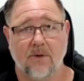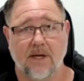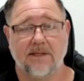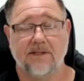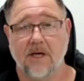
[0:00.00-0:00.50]
we
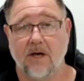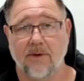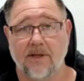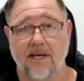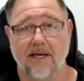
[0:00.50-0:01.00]
had to go
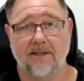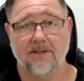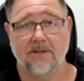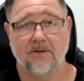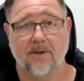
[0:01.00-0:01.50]
in there
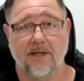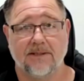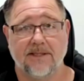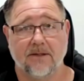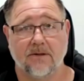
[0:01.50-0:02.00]
to
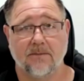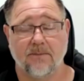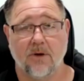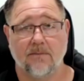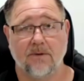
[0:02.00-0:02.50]
settle the
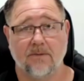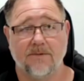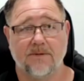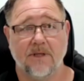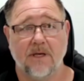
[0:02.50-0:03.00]

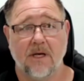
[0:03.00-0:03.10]
problems.